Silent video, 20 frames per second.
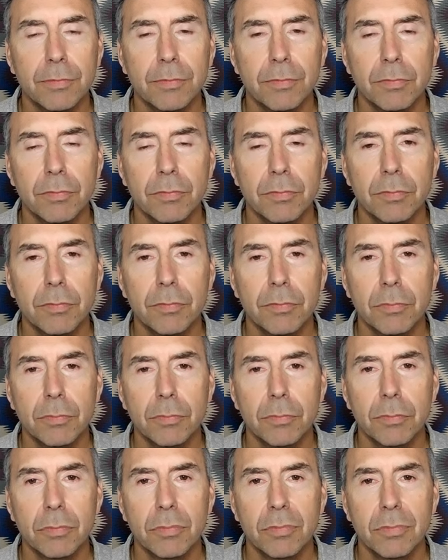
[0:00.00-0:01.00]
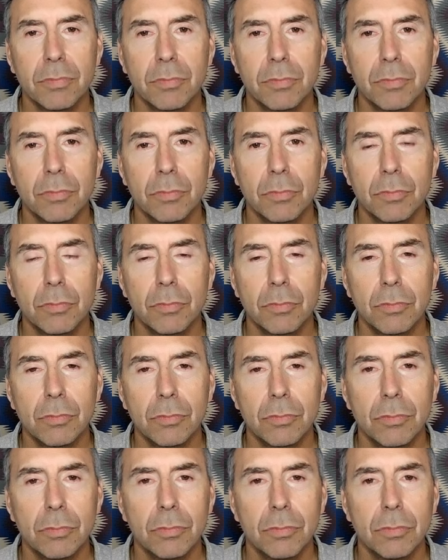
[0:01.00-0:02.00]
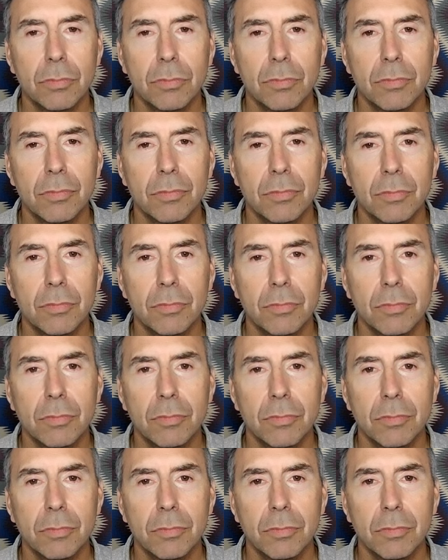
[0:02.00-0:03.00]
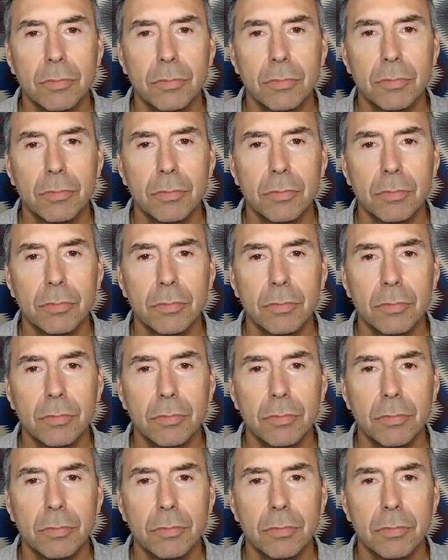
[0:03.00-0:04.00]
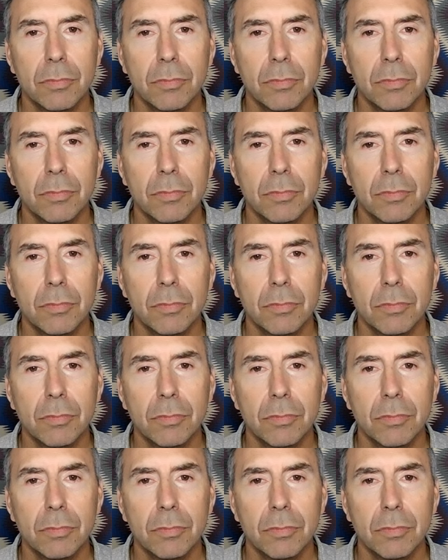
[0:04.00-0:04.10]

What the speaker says: [no speech]